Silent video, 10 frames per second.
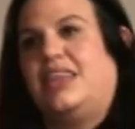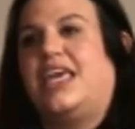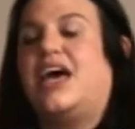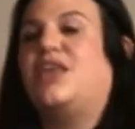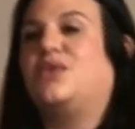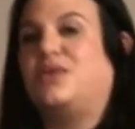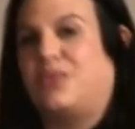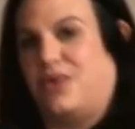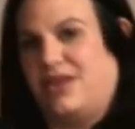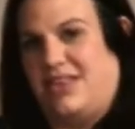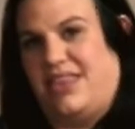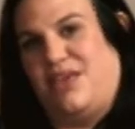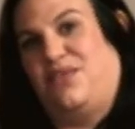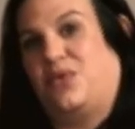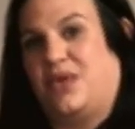The other important
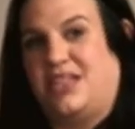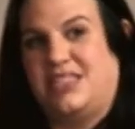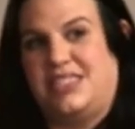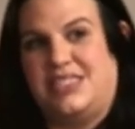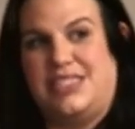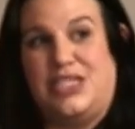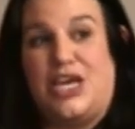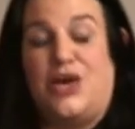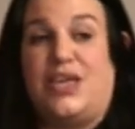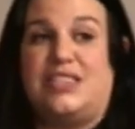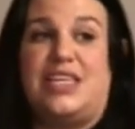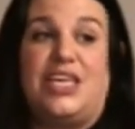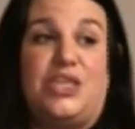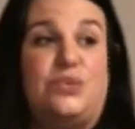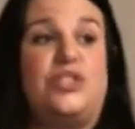thing for witnesses to know is
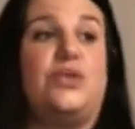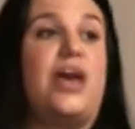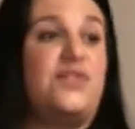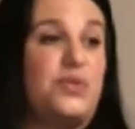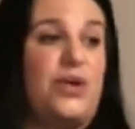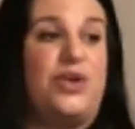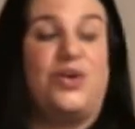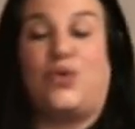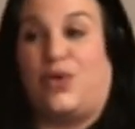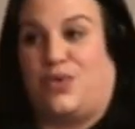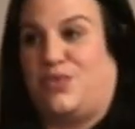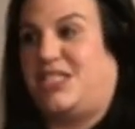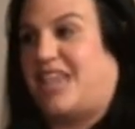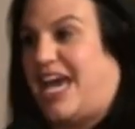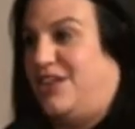that you do have to wear your courtroom
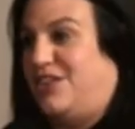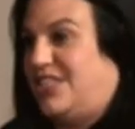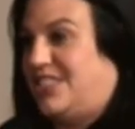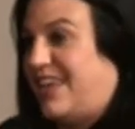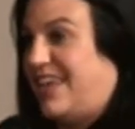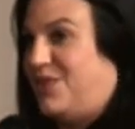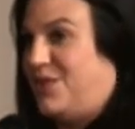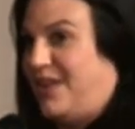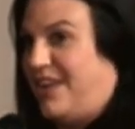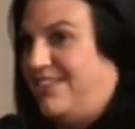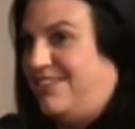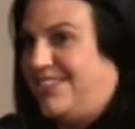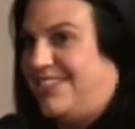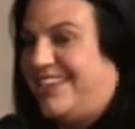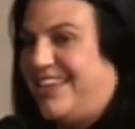attire just like everyone
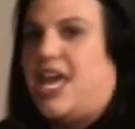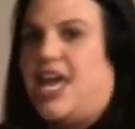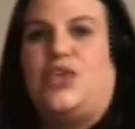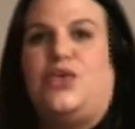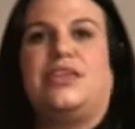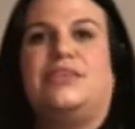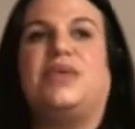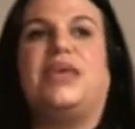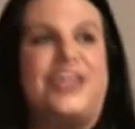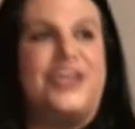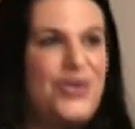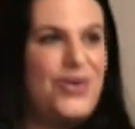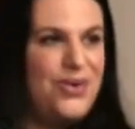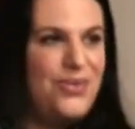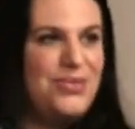else. You can pick your
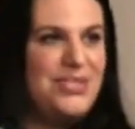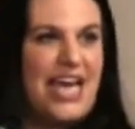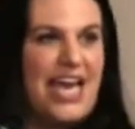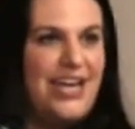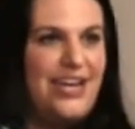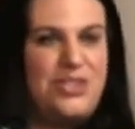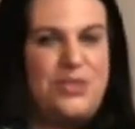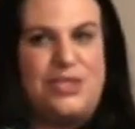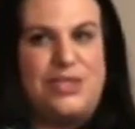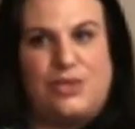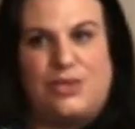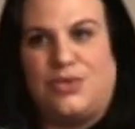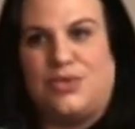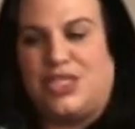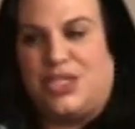courtroom attire to be
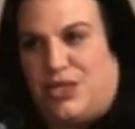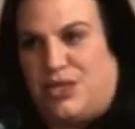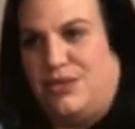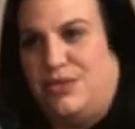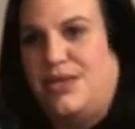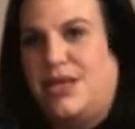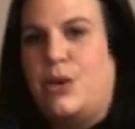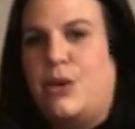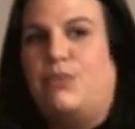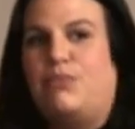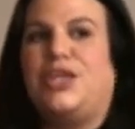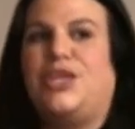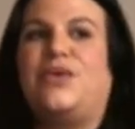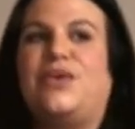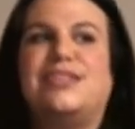suitable to you,
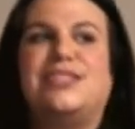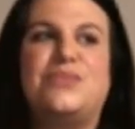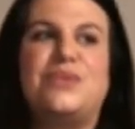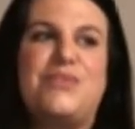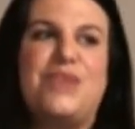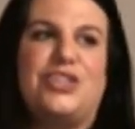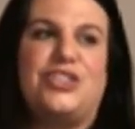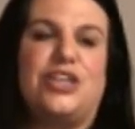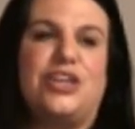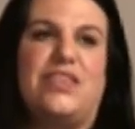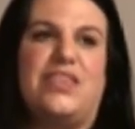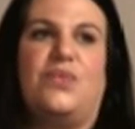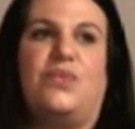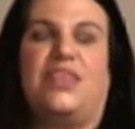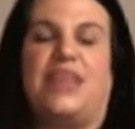but you also want to make sure
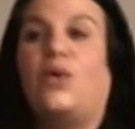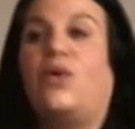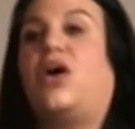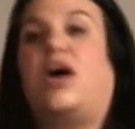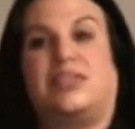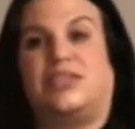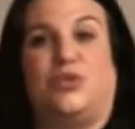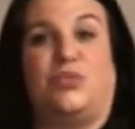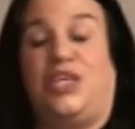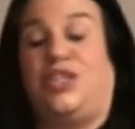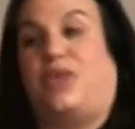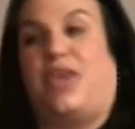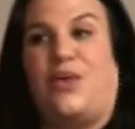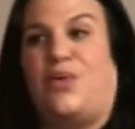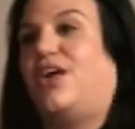that without costuming,
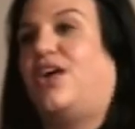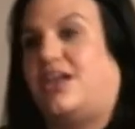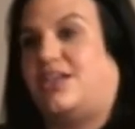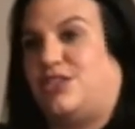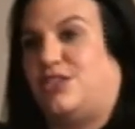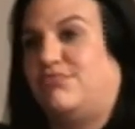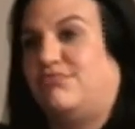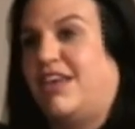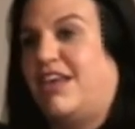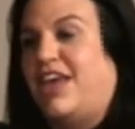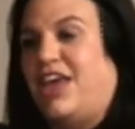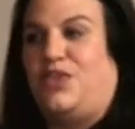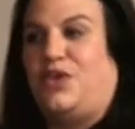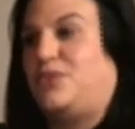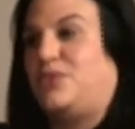you can't wear a costume.
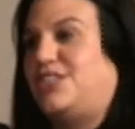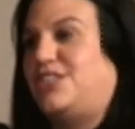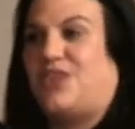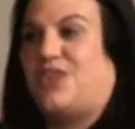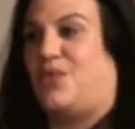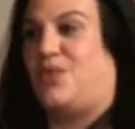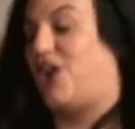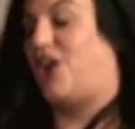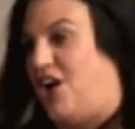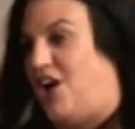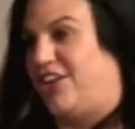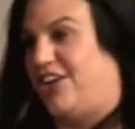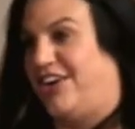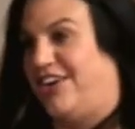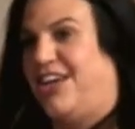If you're a priest, you can't wear a
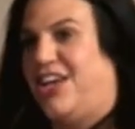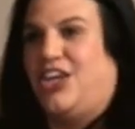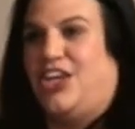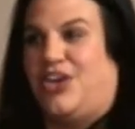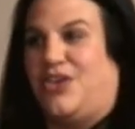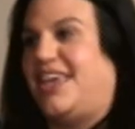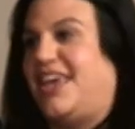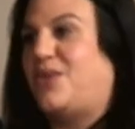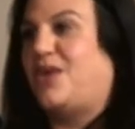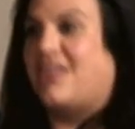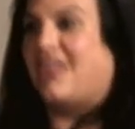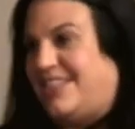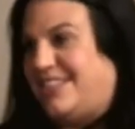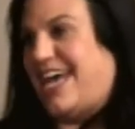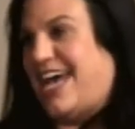collar, you can't wear a
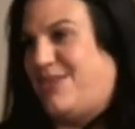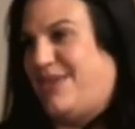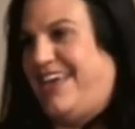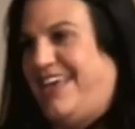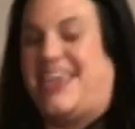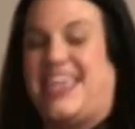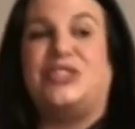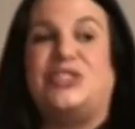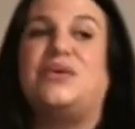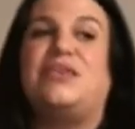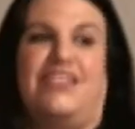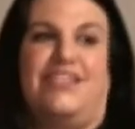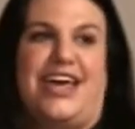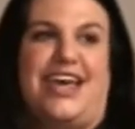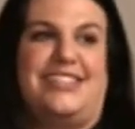nun's habit, you can't do
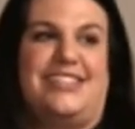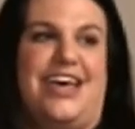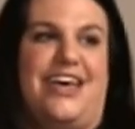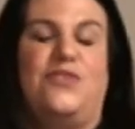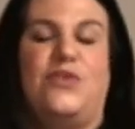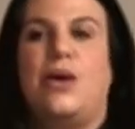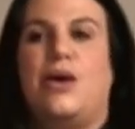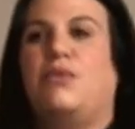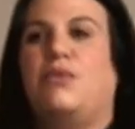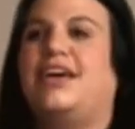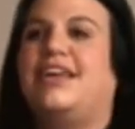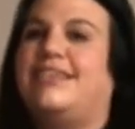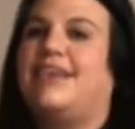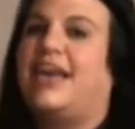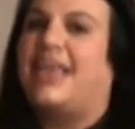any of that stuff.
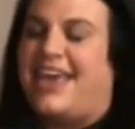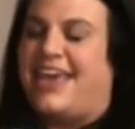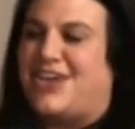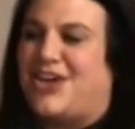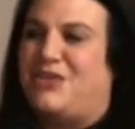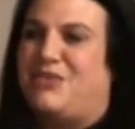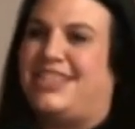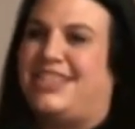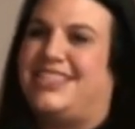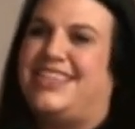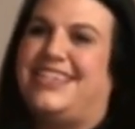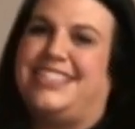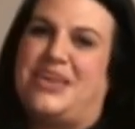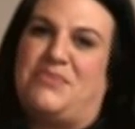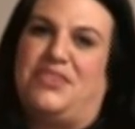But again, I'll go back to the
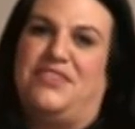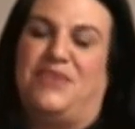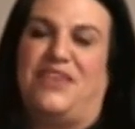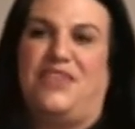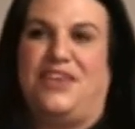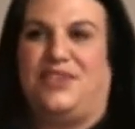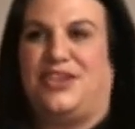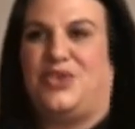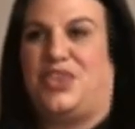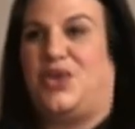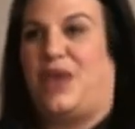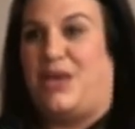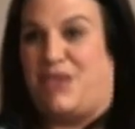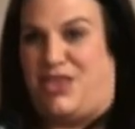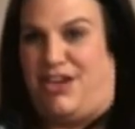example of my favorite, the
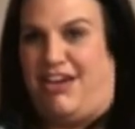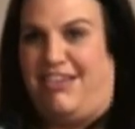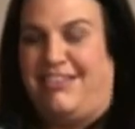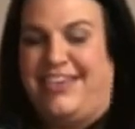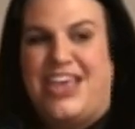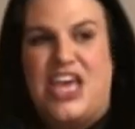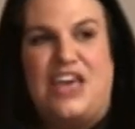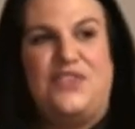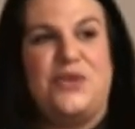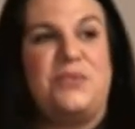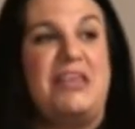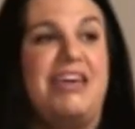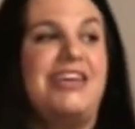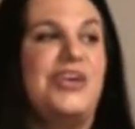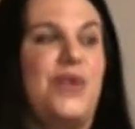grandmother. If you're
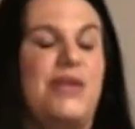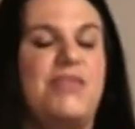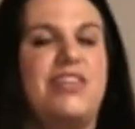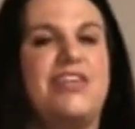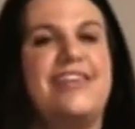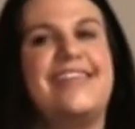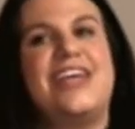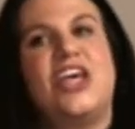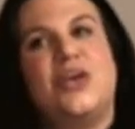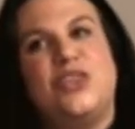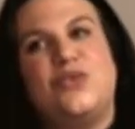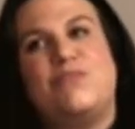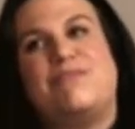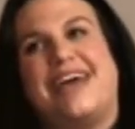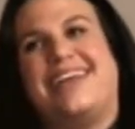playing a grandmother, you
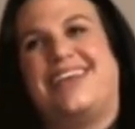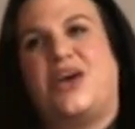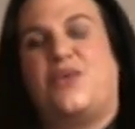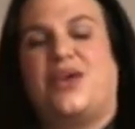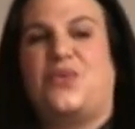might not